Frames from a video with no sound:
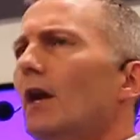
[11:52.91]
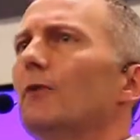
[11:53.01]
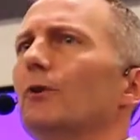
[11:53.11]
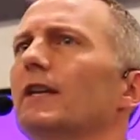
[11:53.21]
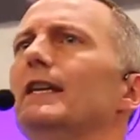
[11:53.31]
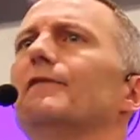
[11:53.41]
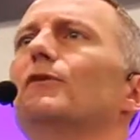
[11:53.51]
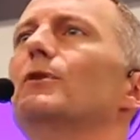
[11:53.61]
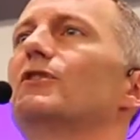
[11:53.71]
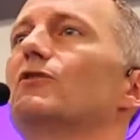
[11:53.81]
it really
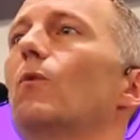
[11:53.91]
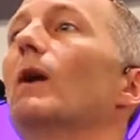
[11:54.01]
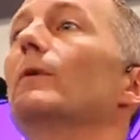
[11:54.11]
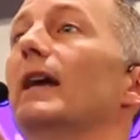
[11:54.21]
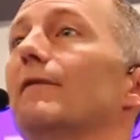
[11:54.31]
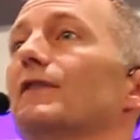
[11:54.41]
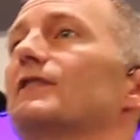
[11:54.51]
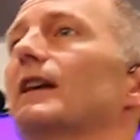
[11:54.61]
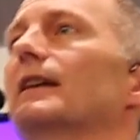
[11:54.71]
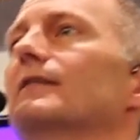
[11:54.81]
influences what we
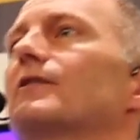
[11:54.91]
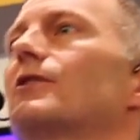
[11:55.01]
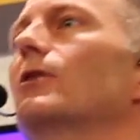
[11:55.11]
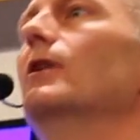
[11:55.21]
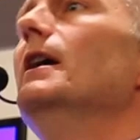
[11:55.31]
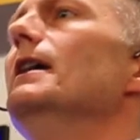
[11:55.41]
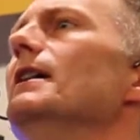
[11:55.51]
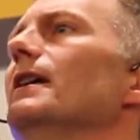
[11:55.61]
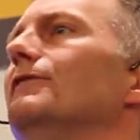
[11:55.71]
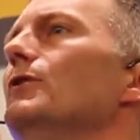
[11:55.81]
emphasize. So
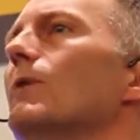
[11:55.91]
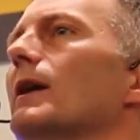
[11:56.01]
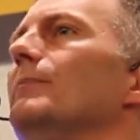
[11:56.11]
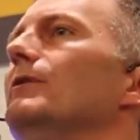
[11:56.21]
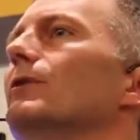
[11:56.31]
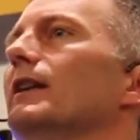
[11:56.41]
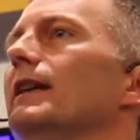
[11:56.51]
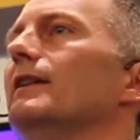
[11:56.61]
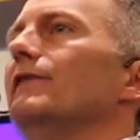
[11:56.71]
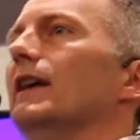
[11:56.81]
if you want to be
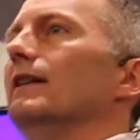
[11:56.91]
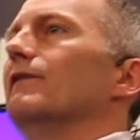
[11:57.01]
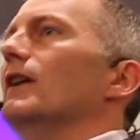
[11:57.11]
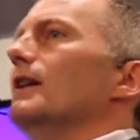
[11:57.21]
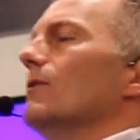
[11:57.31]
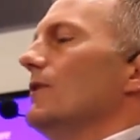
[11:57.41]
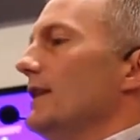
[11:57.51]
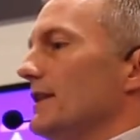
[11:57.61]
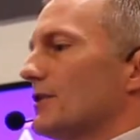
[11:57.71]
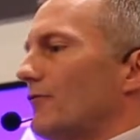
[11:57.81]
really innovative,
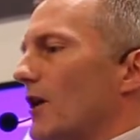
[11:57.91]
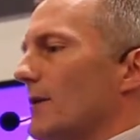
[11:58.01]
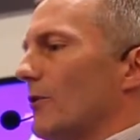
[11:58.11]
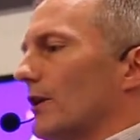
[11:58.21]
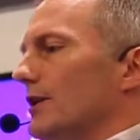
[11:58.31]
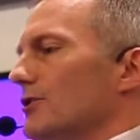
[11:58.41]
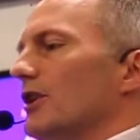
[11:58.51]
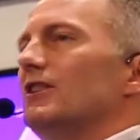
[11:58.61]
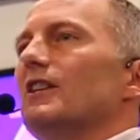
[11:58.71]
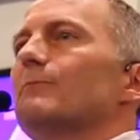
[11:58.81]
within this framework, you
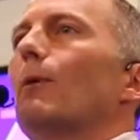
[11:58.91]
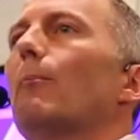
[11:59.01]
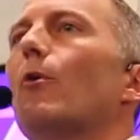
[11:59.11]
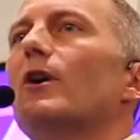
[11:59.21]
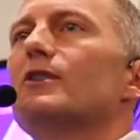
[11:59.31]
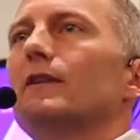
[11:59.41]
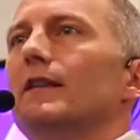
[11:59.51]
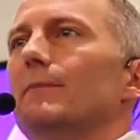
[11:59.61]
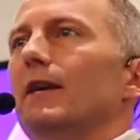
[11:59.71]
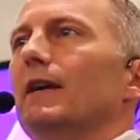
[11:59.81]
should
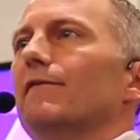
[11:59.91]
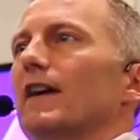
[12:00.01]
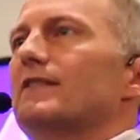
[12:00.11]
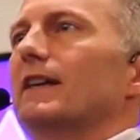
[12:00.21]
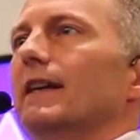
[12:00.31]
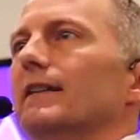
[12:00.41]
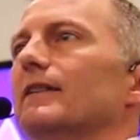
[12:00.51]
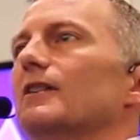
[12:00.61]
disproportionately be investing in